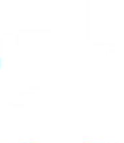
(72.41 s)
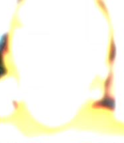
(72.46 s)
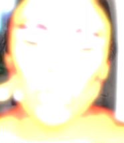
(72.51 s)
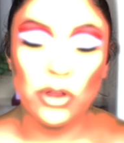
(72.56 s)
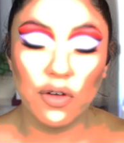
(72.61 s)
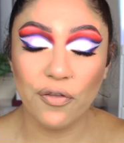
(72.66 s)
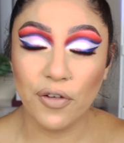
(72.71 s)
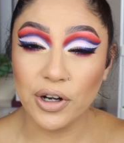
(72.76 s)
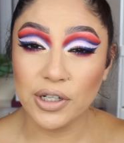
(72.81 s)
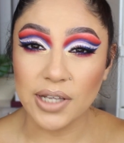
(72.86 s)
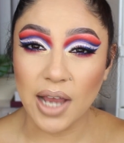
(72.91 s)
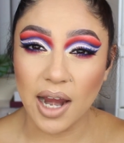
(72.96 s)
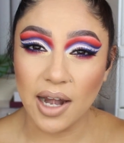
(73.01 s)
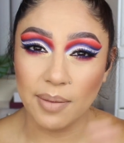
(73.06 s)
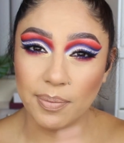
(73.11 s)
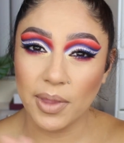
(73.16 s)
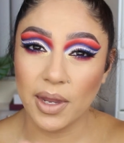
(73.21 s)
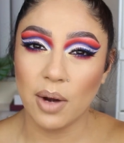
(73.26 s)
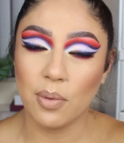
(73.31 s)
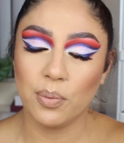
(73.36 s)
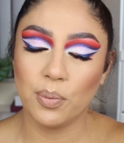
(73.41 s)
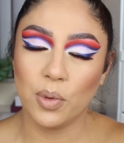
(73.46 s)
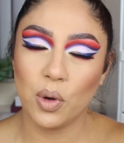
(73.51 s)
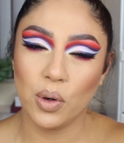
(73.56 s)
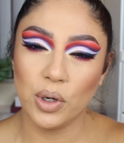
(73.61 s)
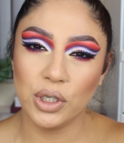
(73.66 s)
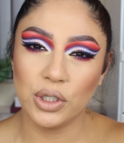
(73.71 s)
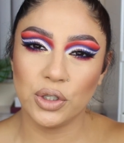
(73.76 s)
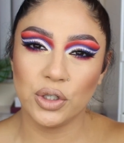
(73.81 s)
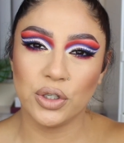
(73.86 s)
So the first item that I'm
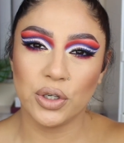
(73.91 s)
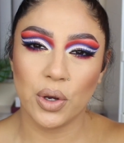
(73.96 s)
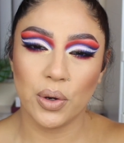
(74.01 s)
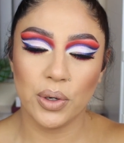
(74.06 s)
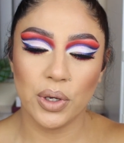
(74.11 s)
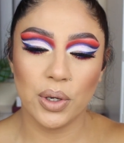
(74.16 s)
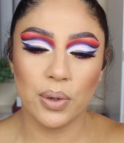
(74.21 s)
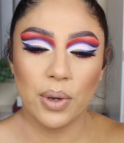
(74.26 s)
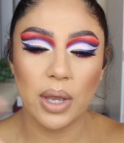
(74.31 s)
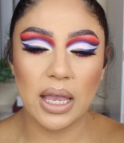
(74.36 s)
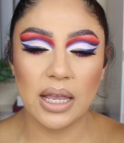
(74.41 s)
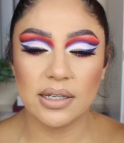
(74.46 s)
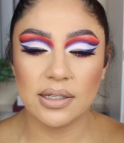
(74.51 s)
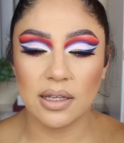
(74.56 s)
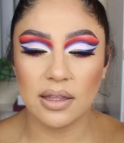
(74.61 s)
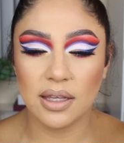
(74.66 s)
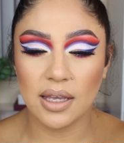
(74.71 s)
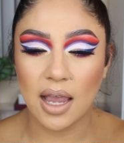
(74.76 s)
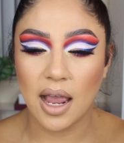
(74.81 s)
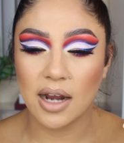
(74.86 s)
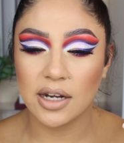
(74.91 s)
going to show you is the